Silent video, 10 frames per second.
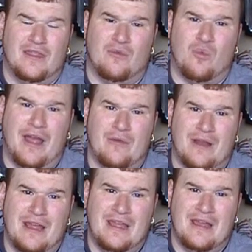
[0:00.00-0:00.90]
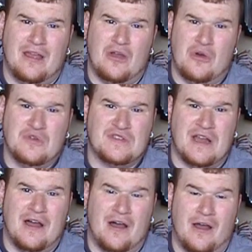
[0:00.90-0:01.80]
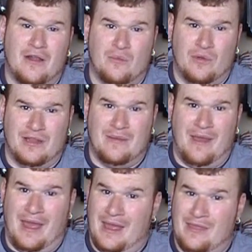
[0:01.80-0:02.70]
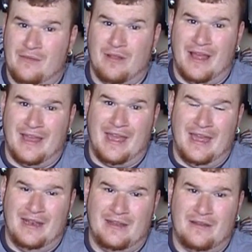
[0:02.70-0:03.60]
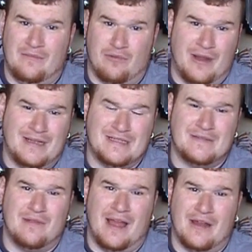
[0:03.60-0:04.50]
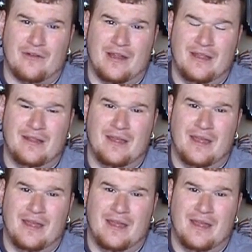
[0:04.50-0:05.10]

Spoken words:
The white ring goes on William Hand, the Black Hand, breaks his black ring,